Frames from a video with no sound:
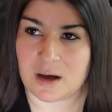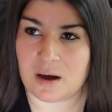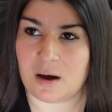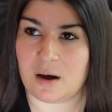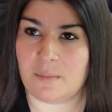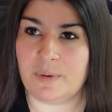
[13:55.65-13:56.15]

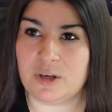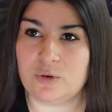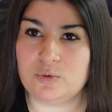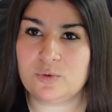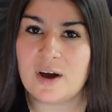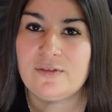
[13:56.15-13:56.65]
But
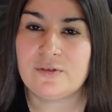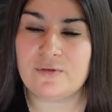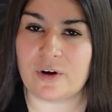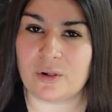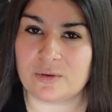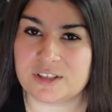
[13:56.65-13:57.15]
you do have to
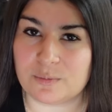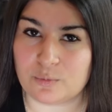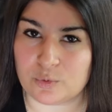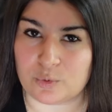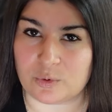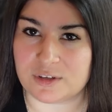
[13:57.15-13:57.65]
follow some
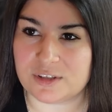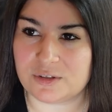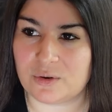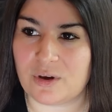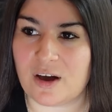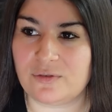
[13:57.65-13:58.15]
rules.
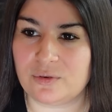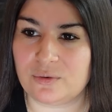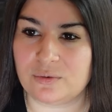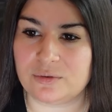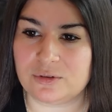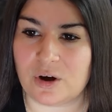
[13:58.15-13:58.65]
So you have
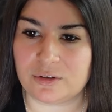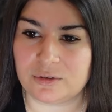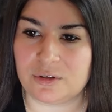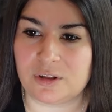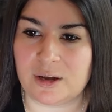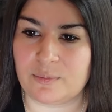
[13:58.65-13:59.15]
to talk to
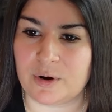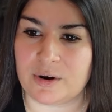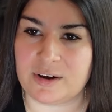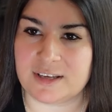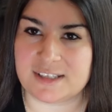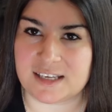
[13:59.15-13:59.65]
the
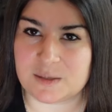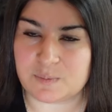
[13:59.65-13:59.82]
librarians at